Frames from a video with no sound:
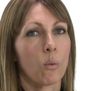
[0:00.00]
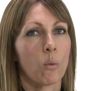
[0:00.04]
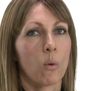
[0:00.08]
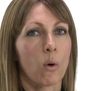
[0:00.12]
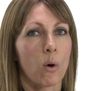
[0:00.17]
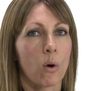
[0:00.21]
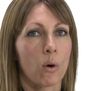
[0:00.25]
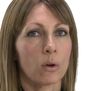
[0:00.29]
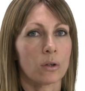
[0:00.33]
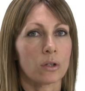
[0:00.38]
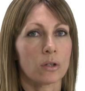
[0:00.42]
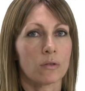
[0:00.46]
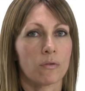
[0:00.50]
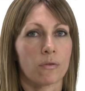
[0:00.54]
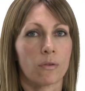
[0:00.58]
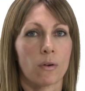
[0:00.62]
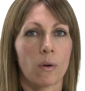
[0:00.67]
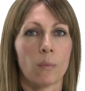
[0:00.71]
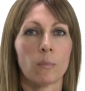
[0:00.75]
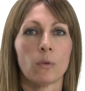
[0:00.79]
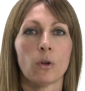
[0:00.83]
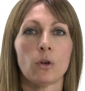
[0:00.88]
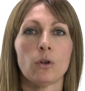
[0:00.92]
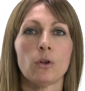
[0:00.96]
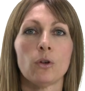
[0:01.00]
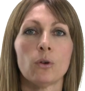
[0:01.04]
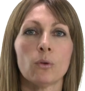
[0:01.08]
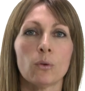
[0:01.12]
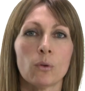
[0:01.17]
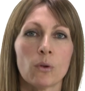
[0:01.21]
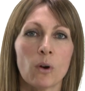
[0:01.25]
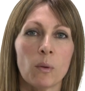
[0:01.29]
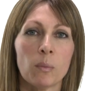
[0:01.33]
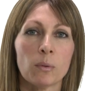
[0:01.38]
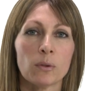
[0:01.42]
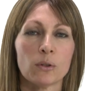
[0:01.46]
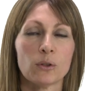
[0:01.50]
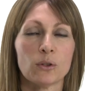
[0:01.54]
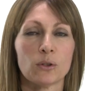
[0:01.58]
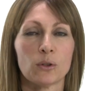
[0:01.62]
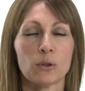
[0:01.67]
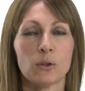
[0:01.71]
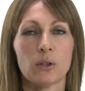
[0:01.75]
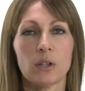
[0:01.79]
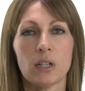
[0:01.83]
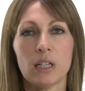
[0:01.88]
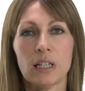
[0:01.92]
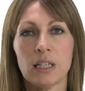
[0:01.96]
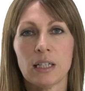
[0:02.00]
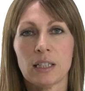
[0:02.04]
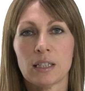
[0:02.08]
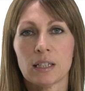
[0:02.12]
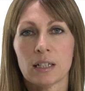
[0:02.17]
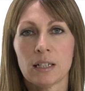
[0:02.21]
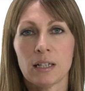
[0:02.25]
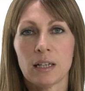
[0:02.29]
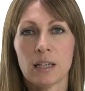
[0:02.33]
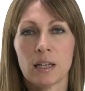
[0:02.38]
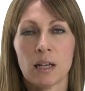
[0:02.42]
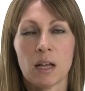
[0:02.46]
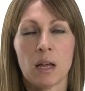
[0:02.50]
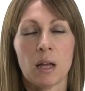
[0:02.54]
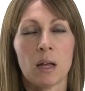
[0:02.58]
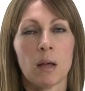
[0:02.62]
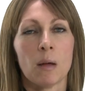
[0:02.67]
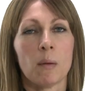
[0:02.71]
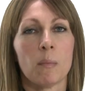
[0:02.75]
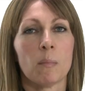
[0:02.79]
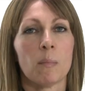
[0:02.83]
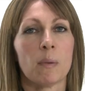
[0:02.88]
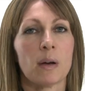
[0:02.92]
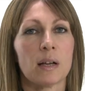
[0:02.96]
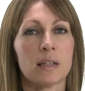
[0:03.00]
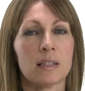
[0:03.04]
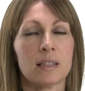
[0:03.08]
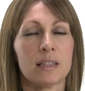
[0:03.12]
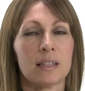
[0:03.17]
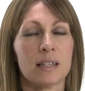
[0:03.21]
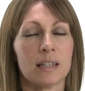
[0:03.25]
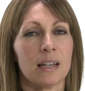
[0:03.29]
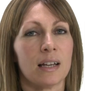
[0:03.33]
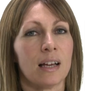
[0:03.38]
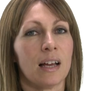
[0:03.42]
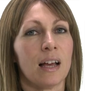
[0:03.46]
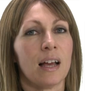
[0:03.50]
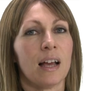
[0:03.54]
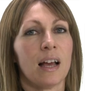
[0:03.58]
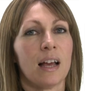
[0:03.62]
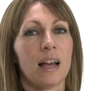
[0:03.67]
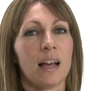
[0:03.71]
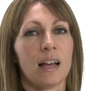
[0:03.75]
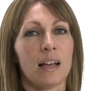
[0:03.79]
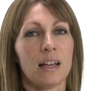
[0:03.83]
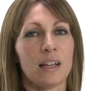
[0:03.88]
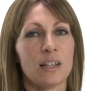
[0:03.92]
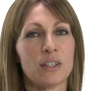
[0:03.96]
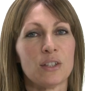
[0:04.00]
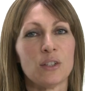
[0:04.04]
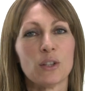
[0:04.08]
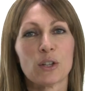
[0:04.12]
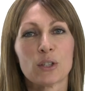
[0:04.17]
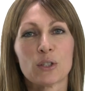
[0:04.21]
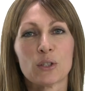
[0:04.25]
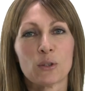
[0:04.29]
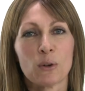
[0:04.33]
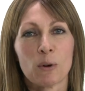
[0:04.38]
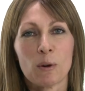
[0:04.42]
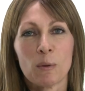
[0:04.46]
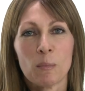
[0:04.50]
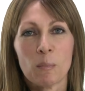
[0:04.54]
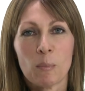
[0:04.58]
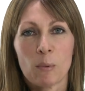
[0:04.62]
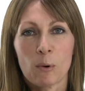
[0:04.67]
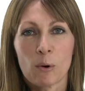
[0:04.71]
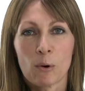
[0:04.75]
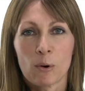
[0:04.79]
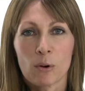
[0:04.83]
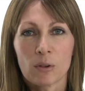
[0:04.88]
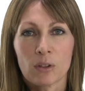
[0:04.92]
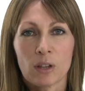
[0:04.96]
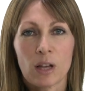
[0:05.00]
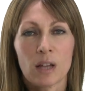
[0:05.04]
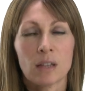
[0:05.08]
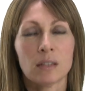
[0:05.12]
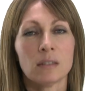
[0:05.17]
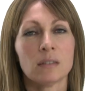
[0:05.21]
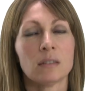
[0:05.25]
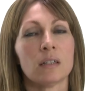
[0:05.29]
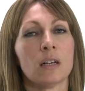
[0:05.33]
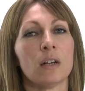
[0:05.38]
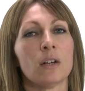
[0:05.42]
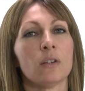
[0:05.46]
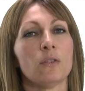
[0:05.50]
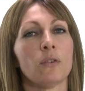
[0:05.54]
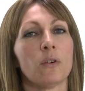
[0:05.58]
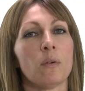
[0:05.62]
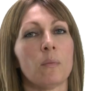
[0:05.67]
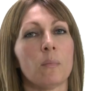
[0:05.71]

was from the Europe to the Italy, but it's not so important. The